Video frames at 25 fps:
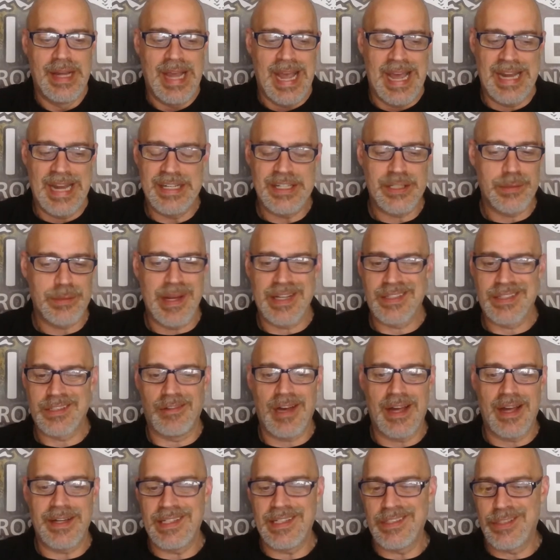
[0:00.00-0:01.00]
And it just makes it a
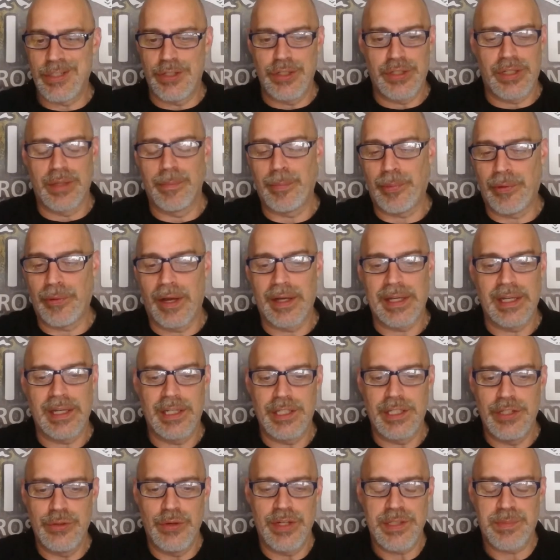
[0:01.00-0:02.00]
lot easier. You can plug in
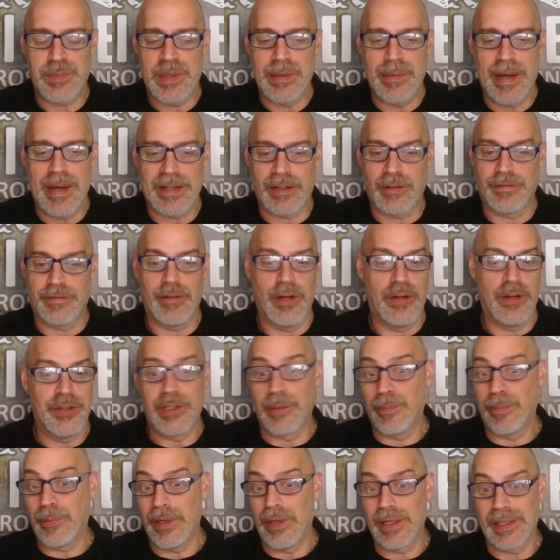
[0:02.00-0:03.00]
a USB microphone, you
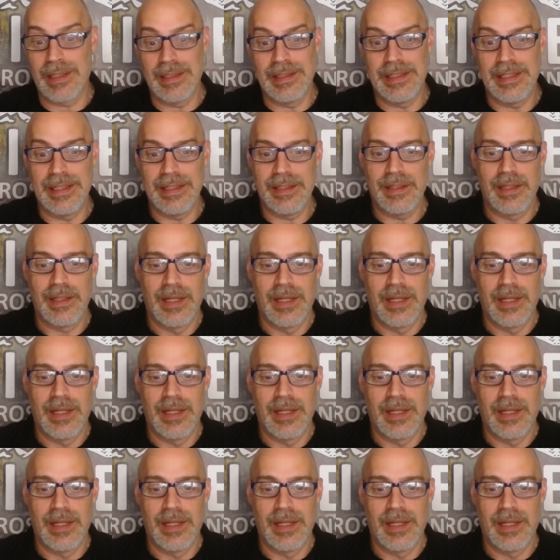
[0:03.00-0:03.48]
can plug in it,